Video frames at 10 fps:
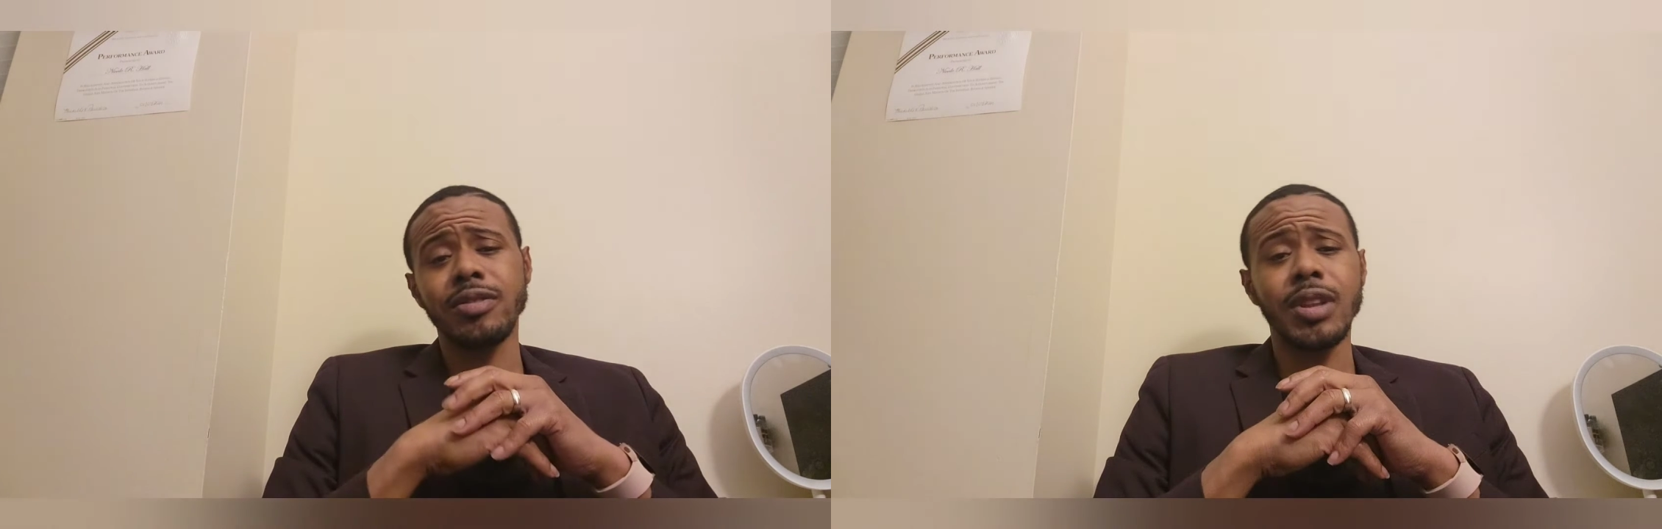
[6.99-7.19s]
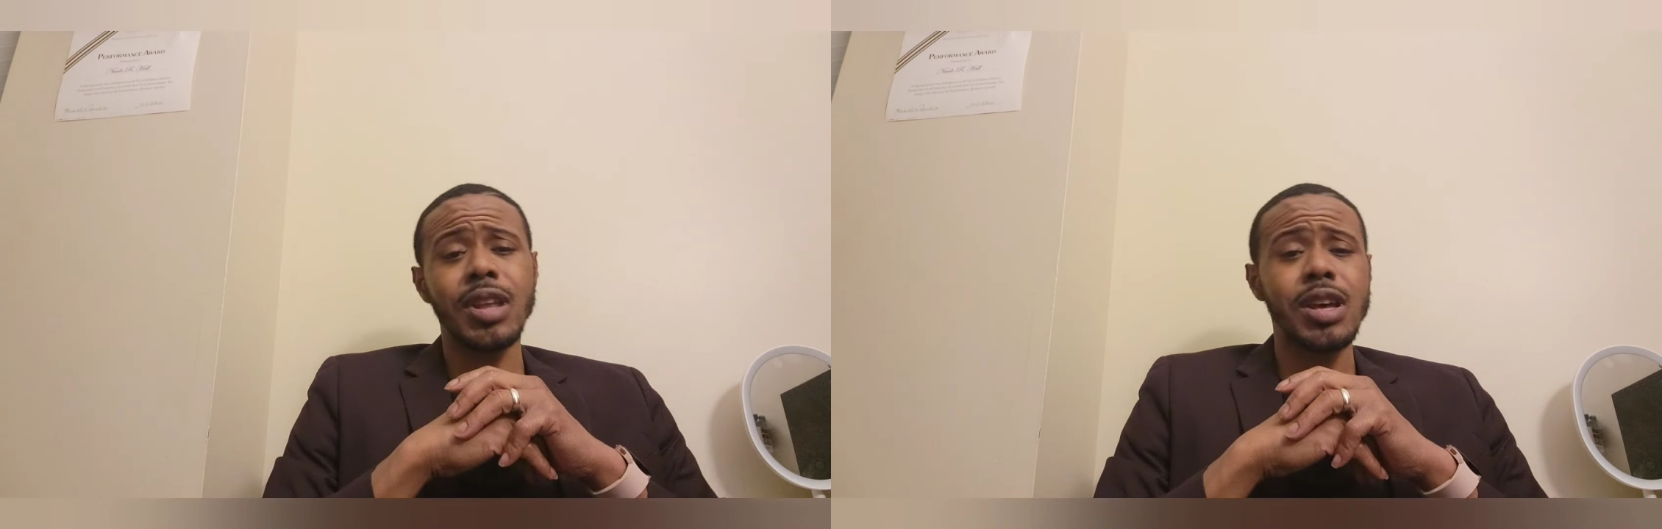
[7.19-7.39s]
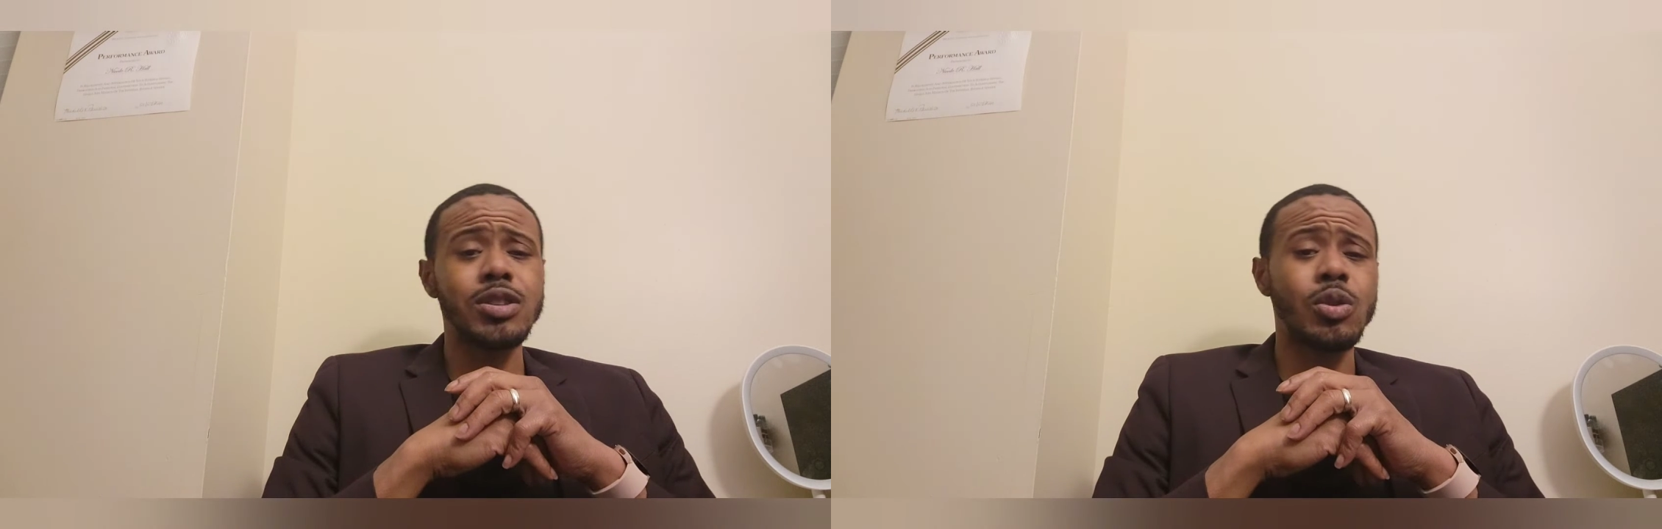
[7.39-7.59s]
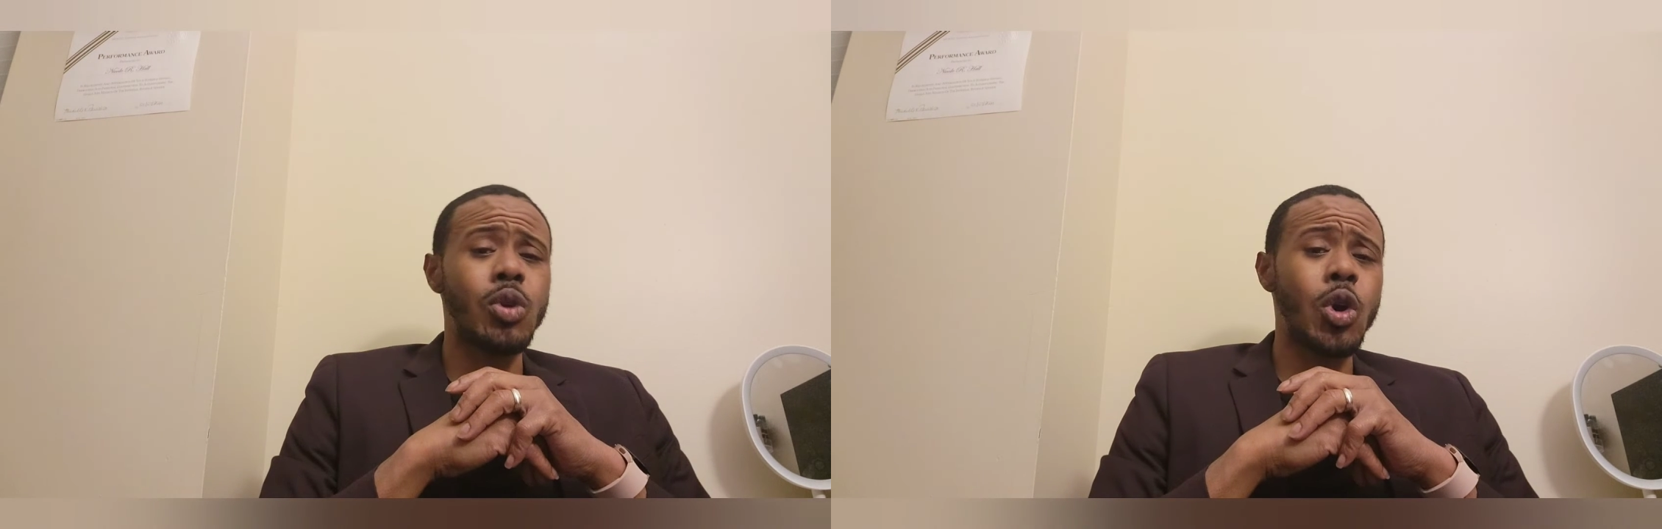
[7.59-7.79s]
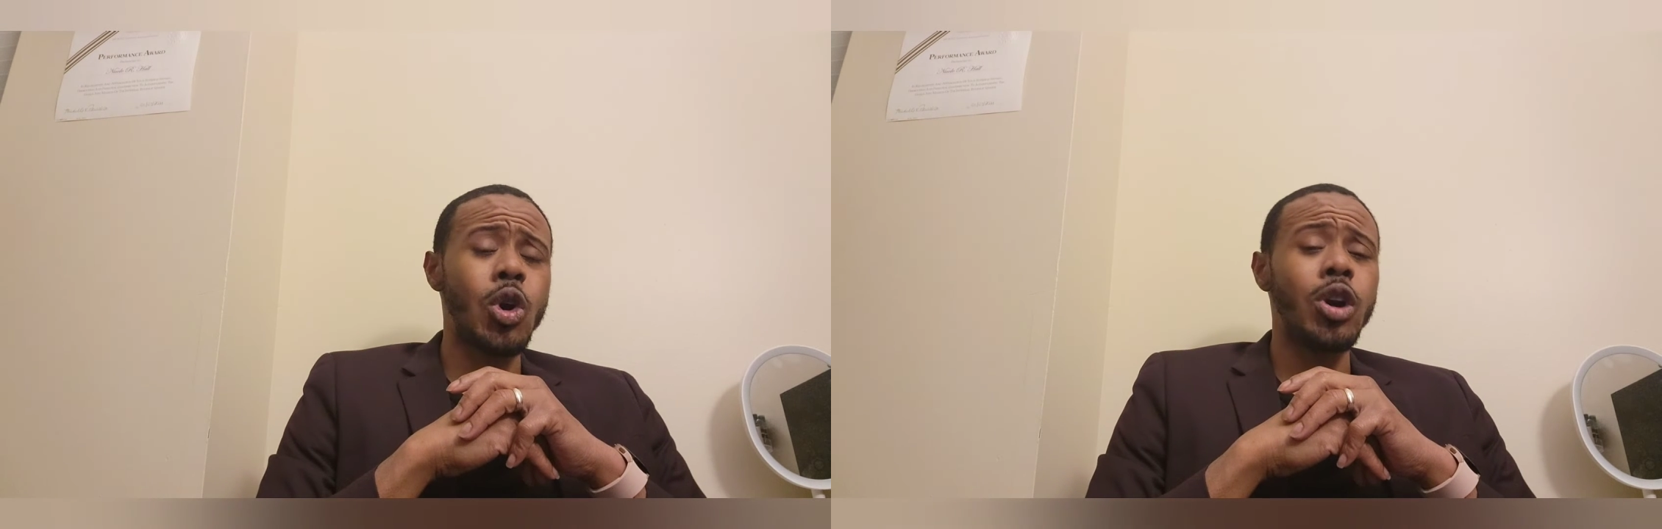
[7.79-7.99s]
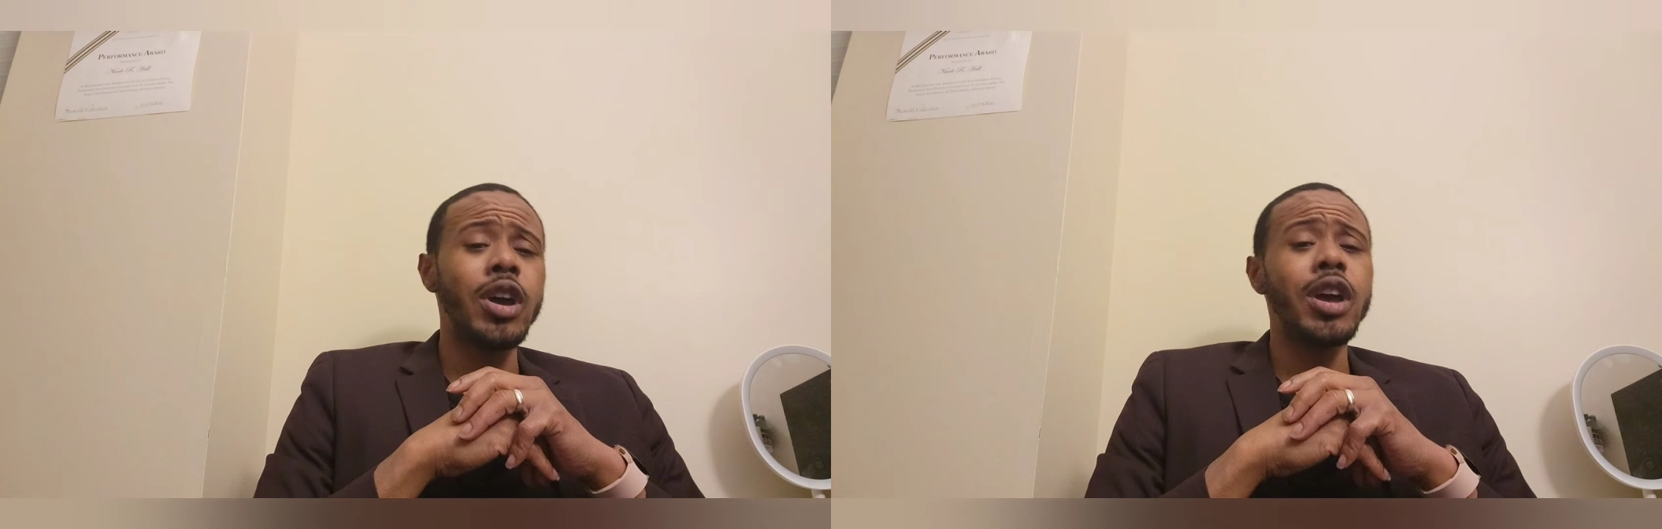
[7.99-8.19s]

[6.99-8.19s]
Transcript: Alonzo Hall,